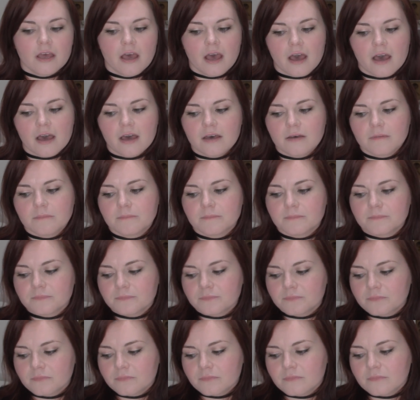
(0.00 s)

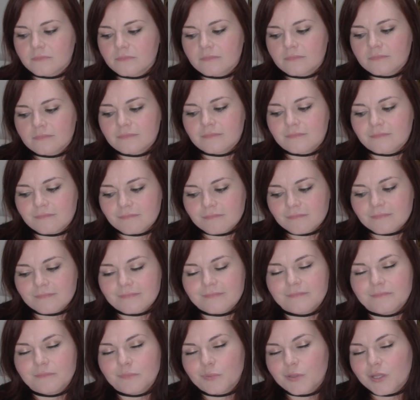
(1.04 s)

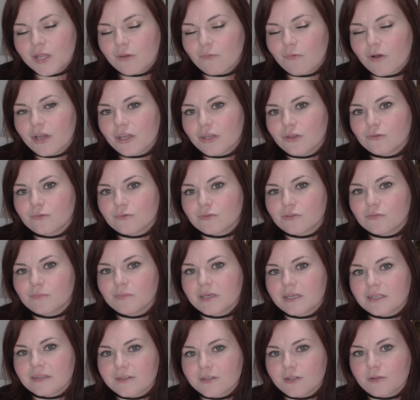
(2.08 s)
But they want you to be
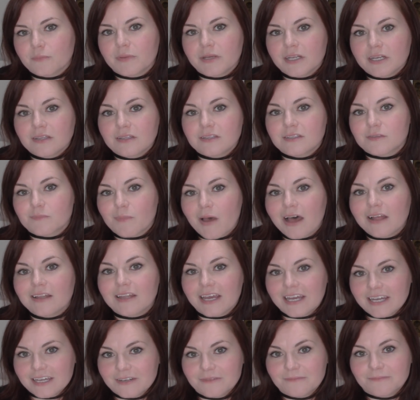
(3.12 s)
a little bit in the
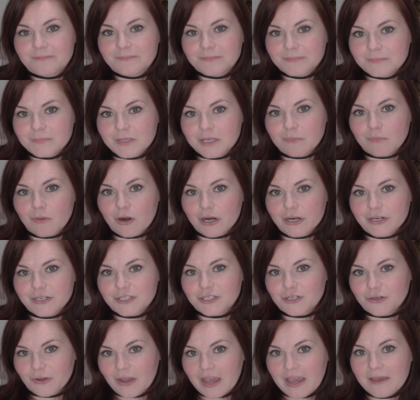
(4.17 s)
spotlight in
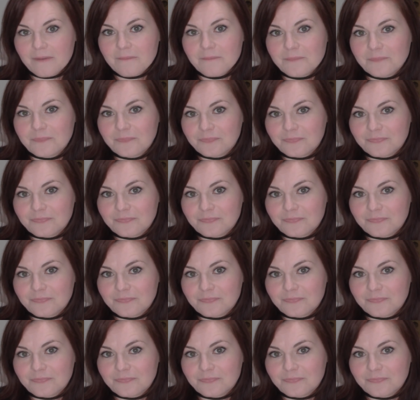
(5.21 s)
March, okay?